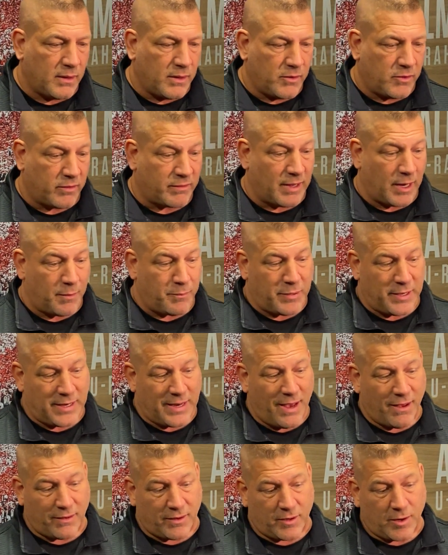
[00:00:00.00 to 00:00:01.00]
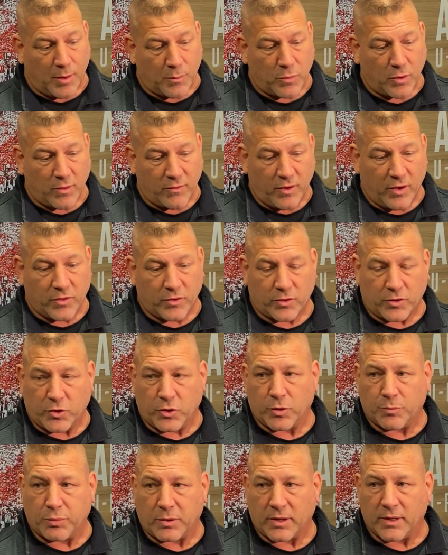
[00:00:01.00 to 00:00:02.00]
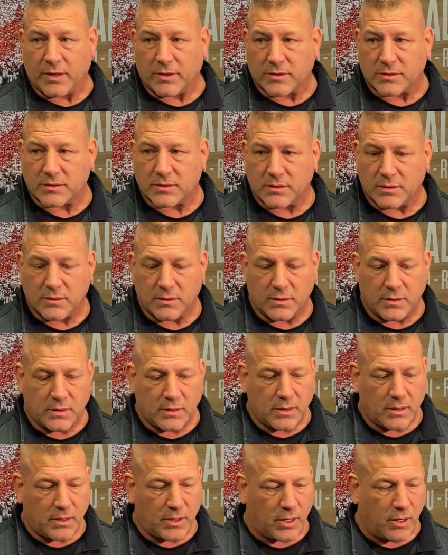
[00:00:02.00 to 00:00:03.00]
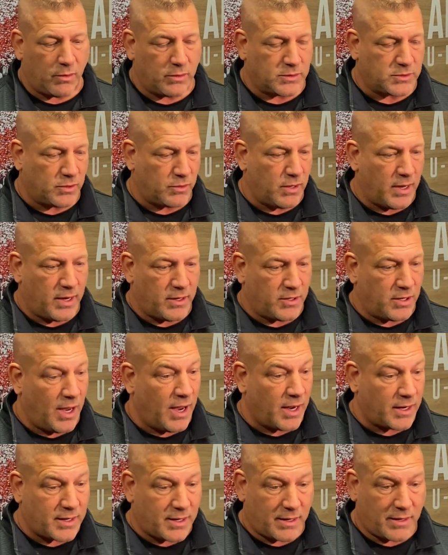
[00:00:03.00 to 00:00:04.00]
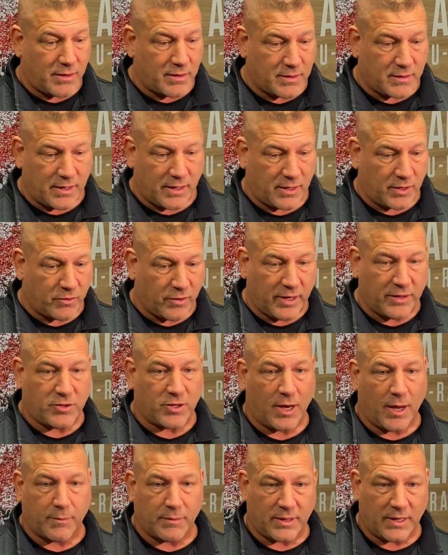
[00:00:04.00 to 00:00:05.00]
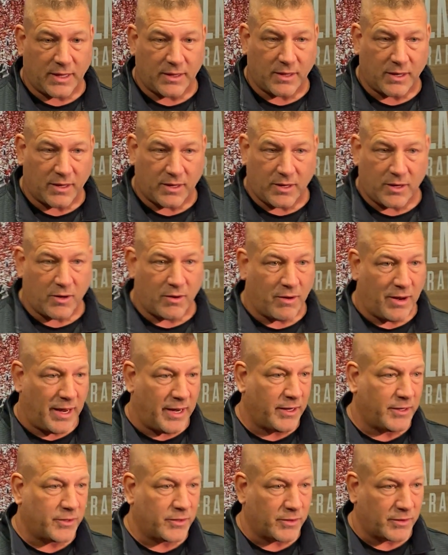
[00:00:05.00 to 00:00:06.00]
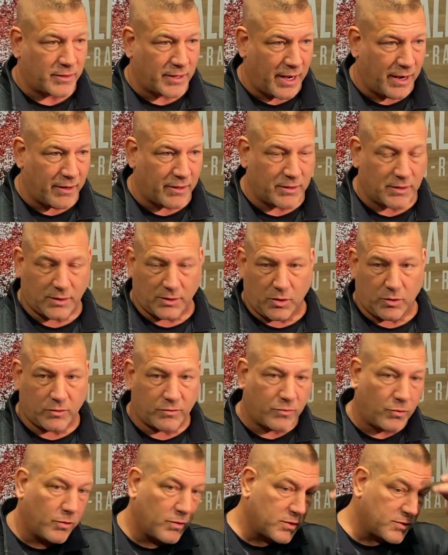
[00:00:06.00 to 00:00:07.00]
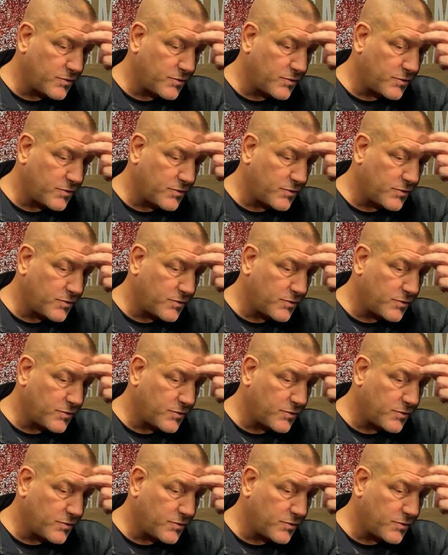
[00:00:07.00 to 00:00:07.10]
you've got to beat out a number of other good players. You know, and so Yach did a great job at the end of the year. Aker carried the load for us